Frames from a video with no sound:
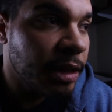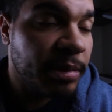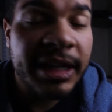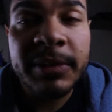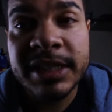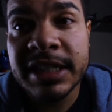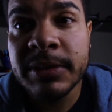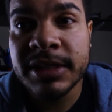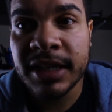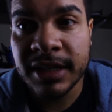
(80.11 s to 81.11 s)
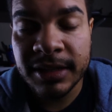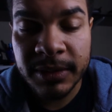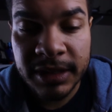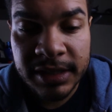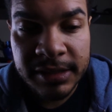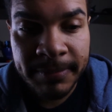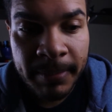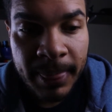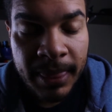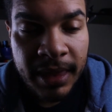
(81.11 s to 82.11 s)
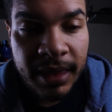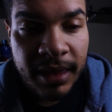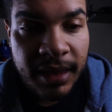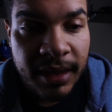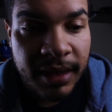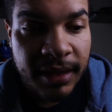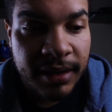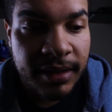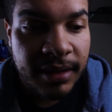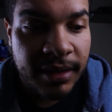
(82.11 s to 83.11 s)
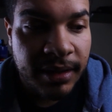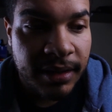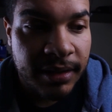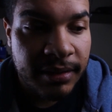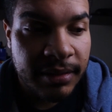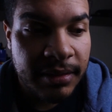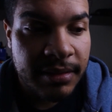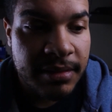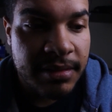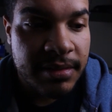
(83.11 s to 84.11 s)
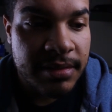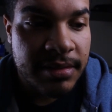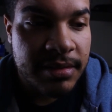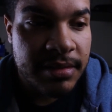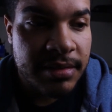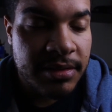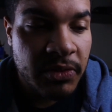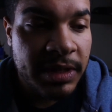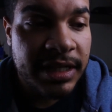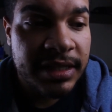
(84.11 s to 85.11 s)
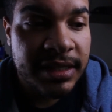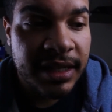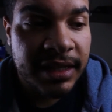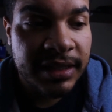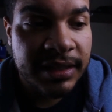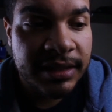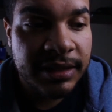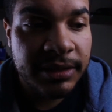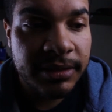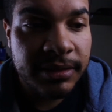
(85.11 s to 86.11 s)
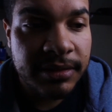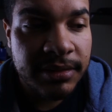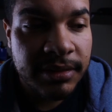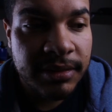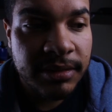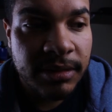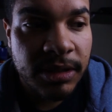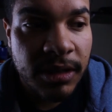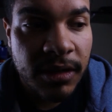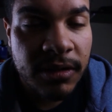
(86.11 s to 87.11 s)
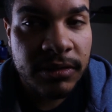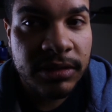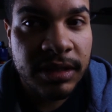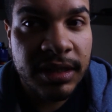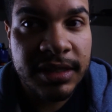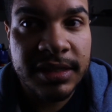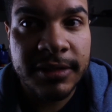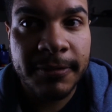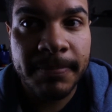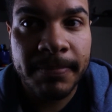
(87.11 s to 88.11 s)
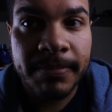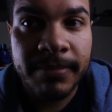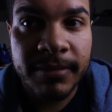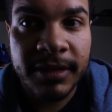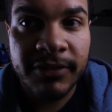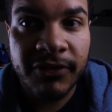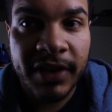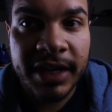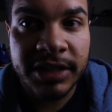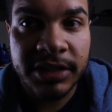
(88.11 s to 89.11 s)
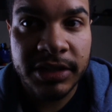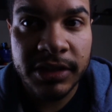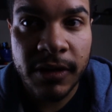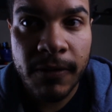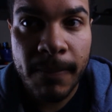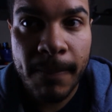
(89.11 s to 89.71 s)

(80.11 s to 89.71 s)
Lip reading: But anyways, he was kicking it with us. And we decided to go to this fashion show.